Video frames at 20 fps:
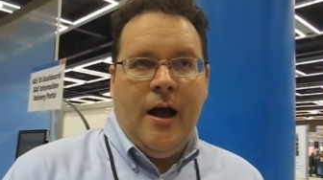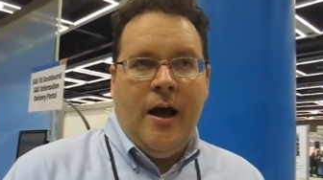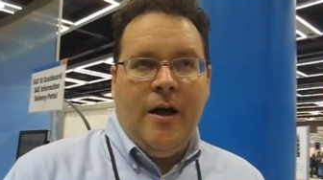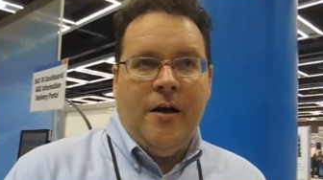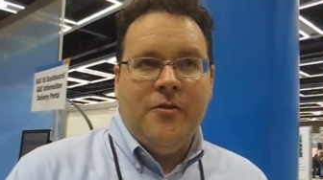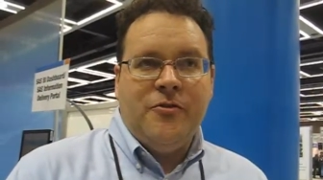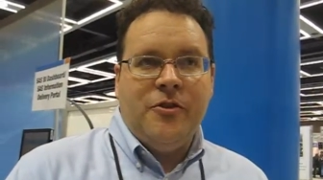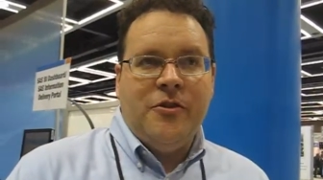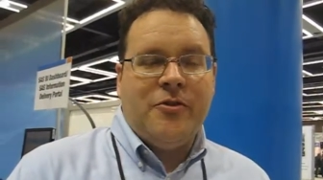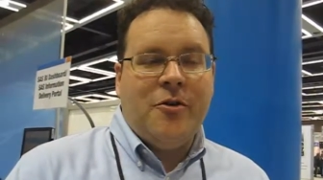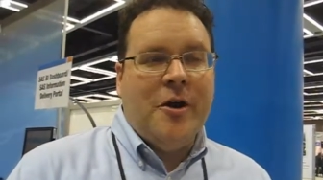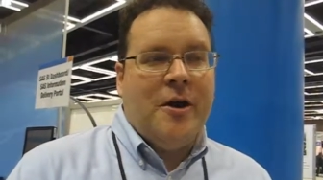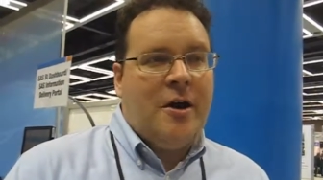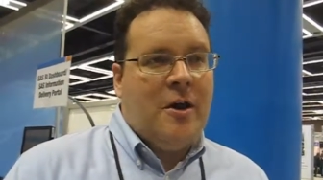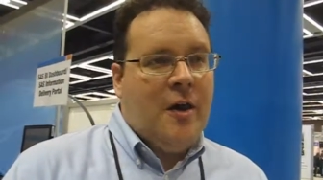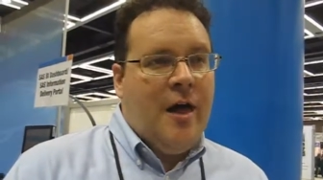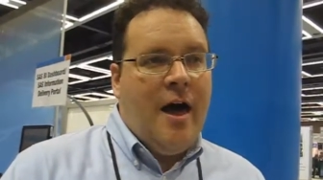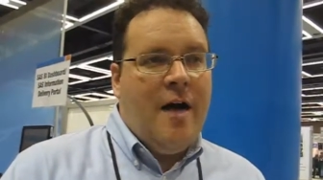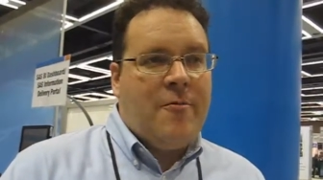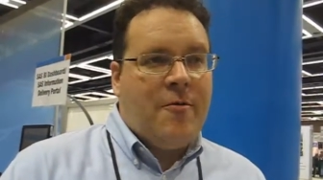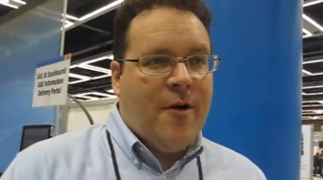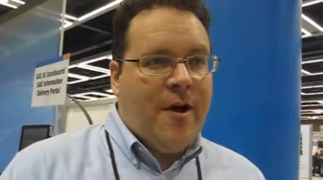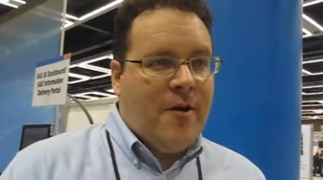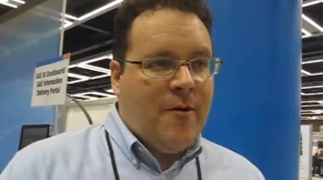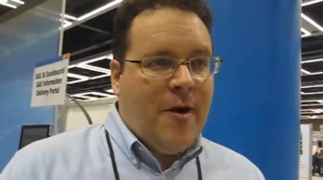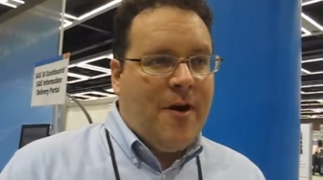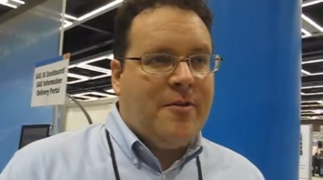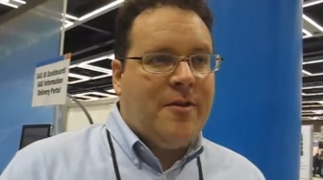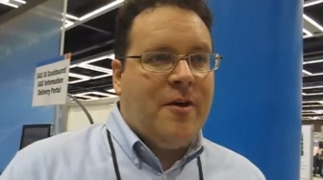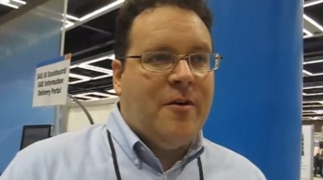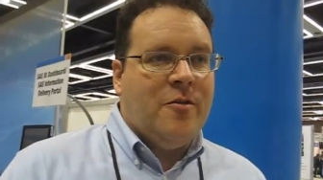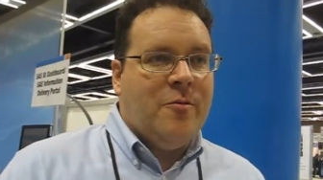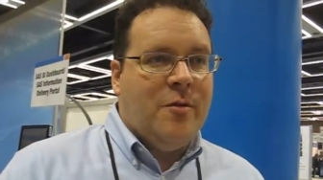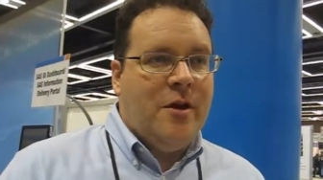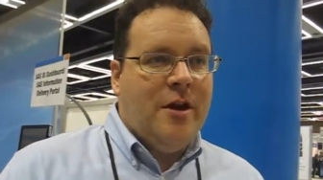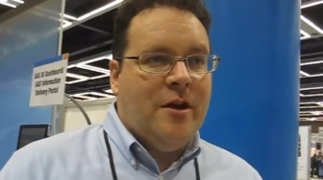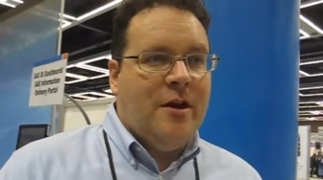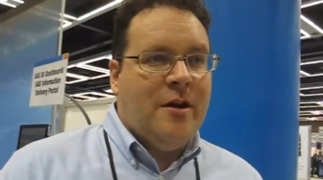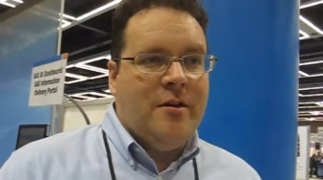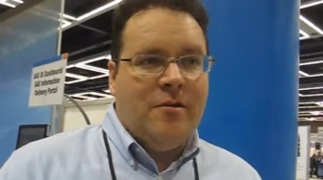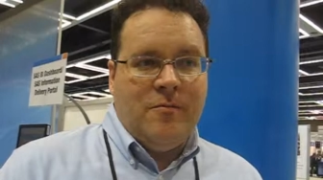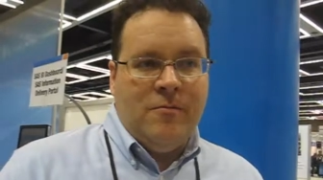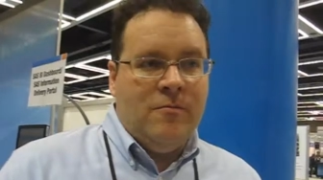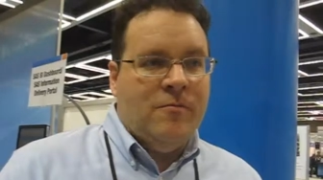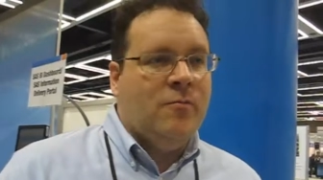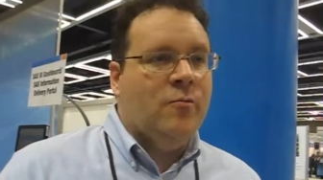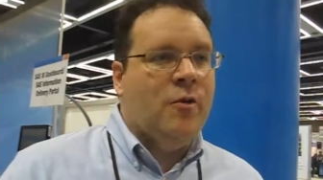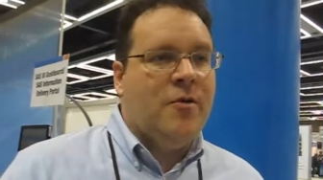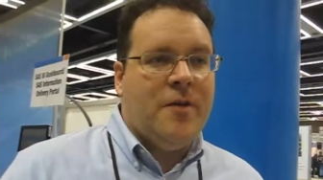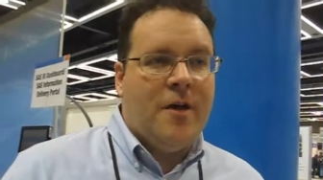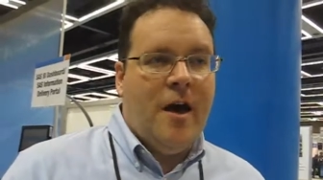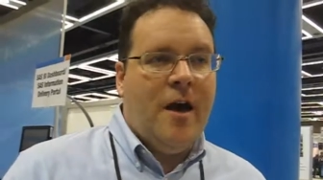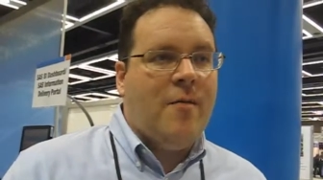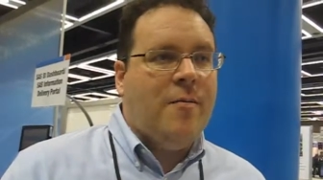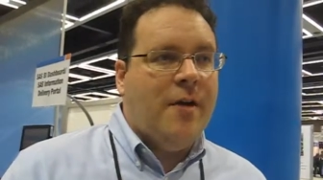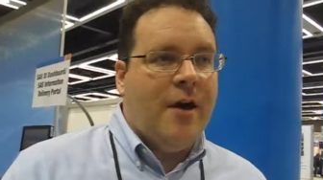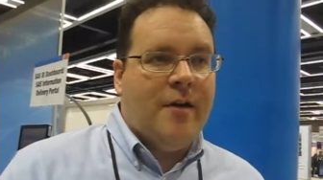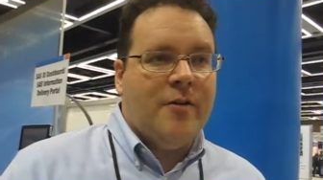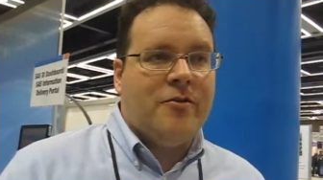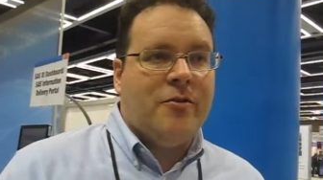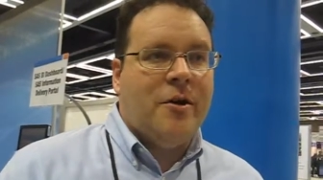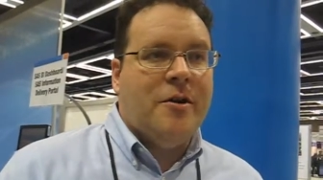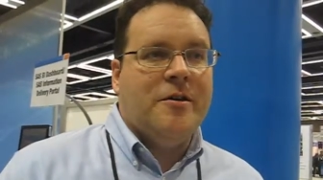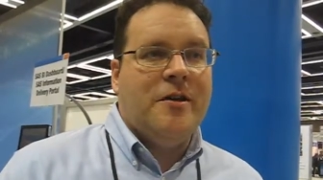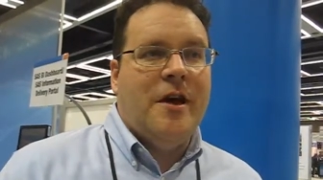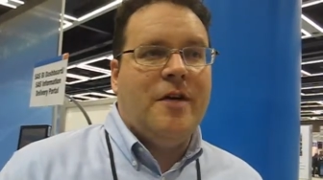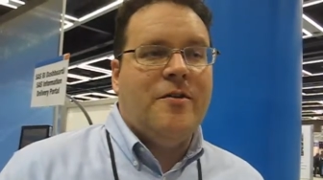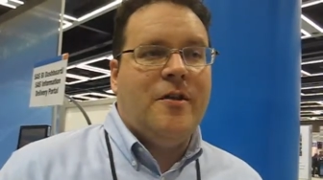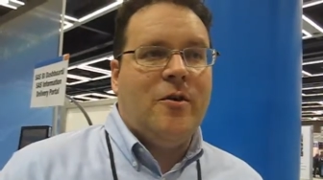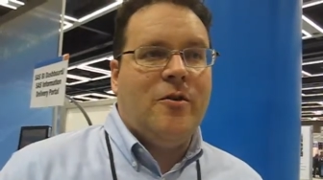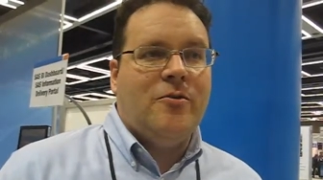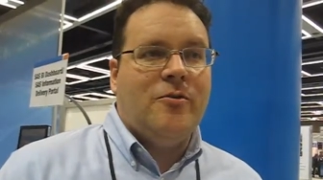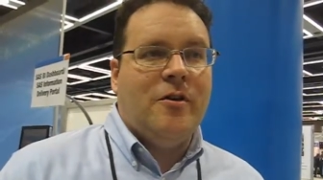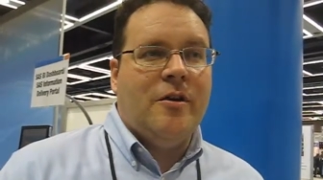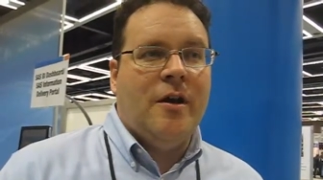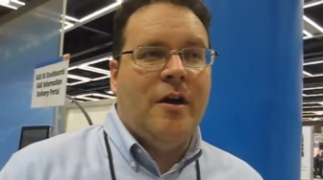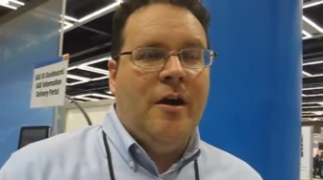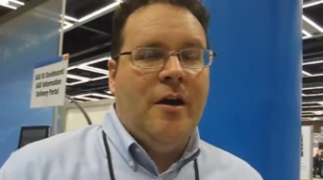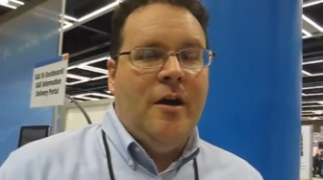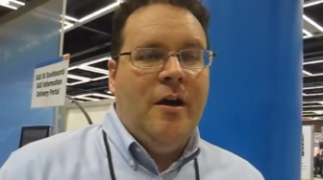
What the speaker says: So let's go ahead and collaborate right there in the meeting with the iPad. Let's go ahead and take those, and